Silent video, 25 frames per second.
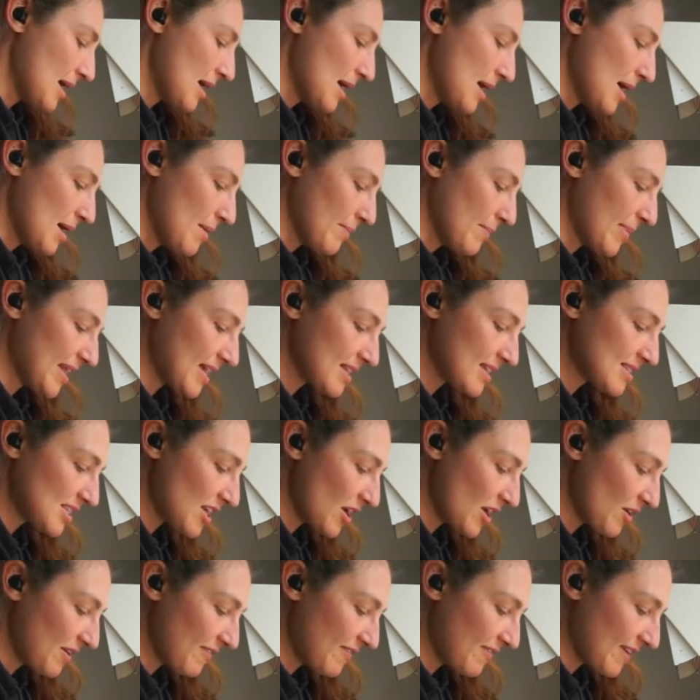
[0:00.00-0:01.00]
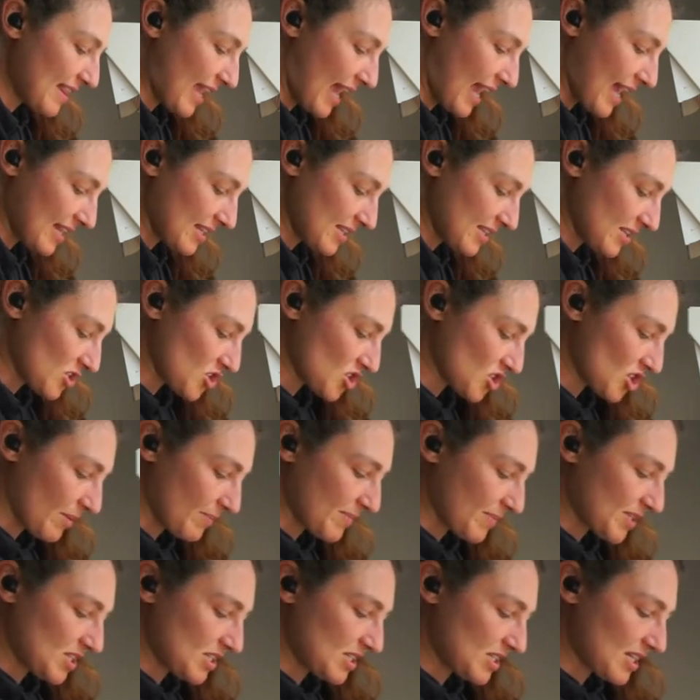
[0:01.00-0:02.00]
But that's the only thing I had in the shop
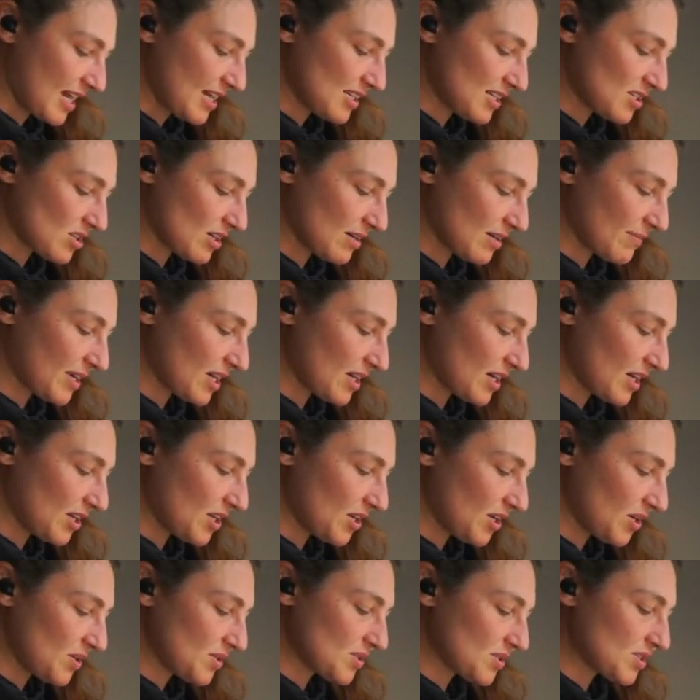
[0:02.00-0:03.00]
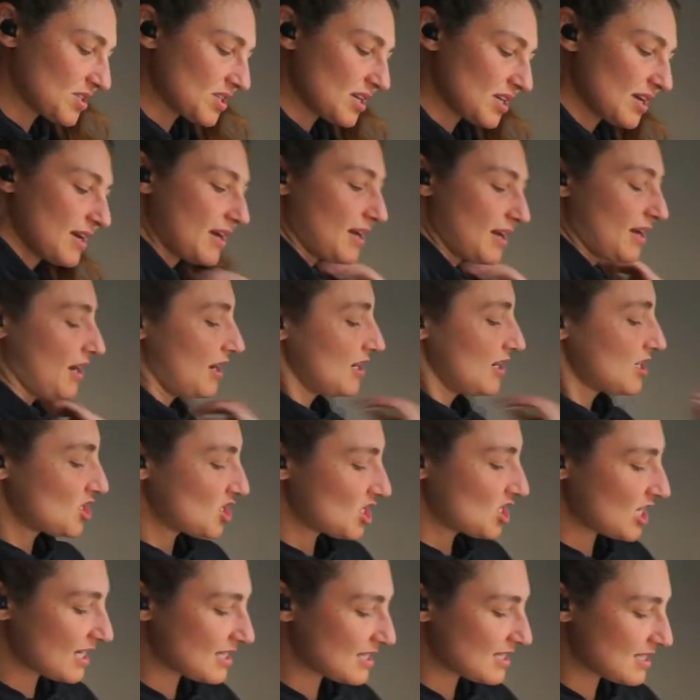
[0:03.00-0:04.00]
today, so I'm gonna use
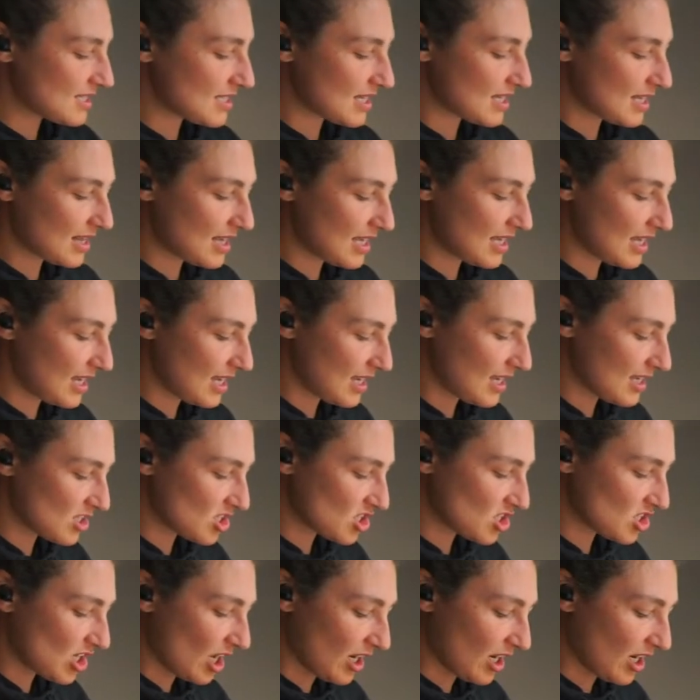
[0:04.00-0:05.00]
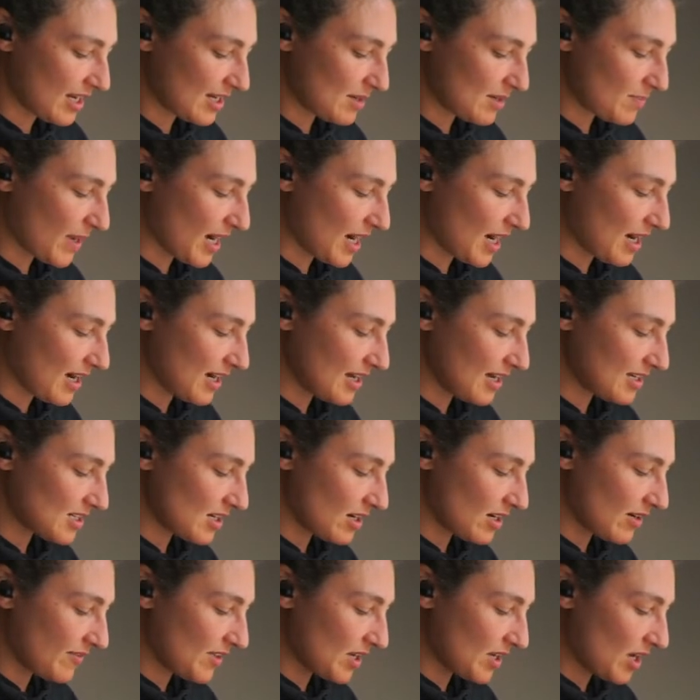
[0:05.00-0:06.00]
just the solid part
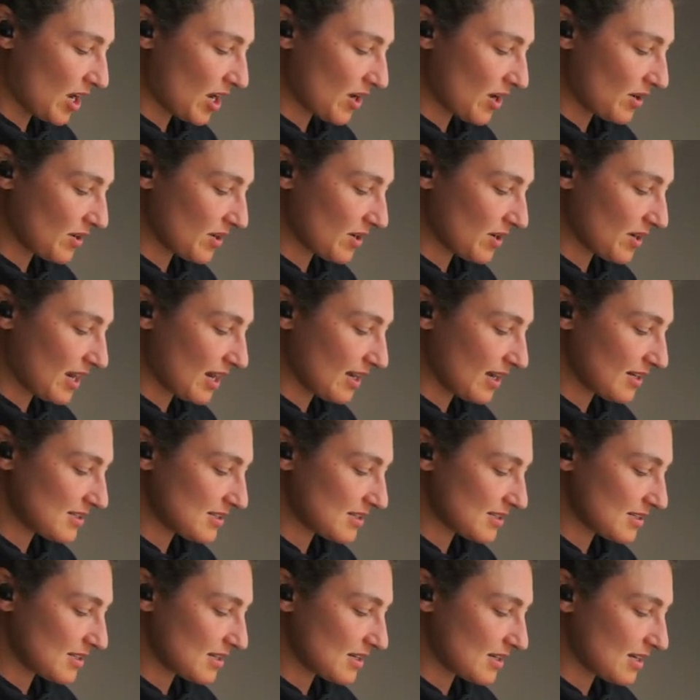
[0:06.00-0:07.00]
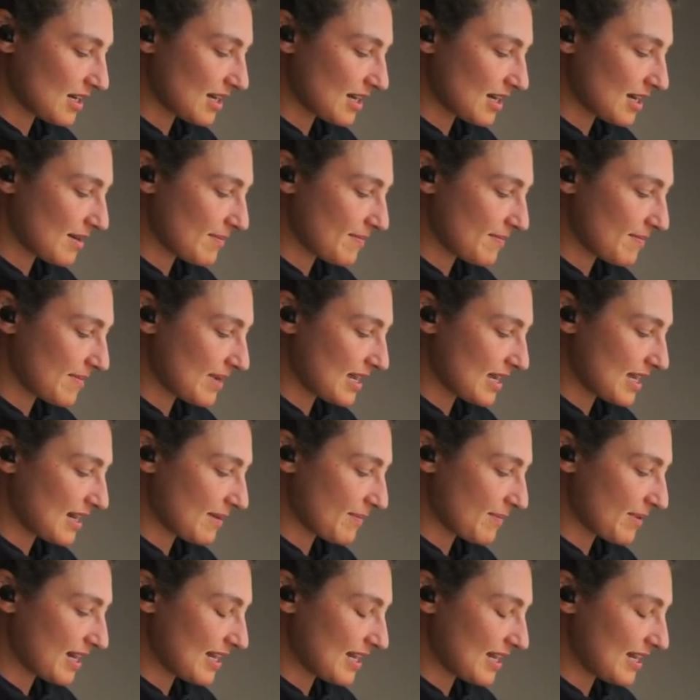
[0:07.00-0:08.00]
of the coconut, and I'm
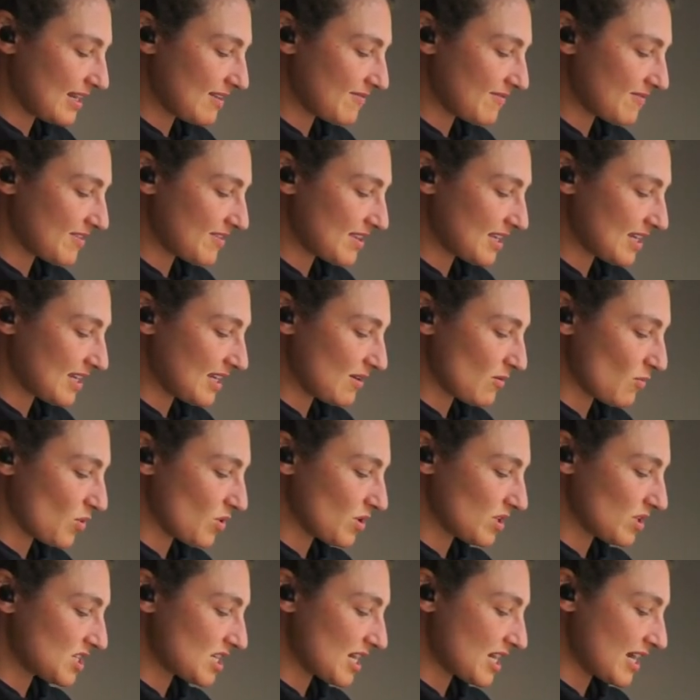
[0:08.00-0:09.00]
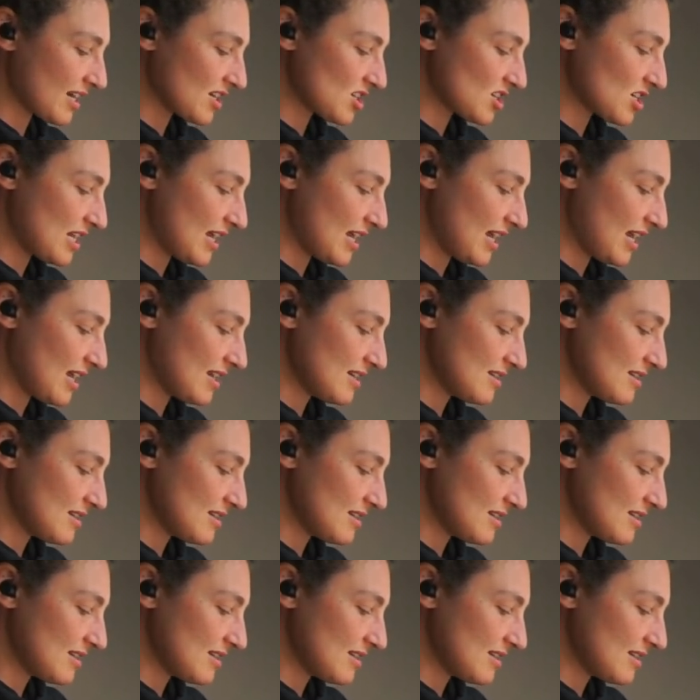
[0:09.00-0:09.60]
gonna leave the water actually in.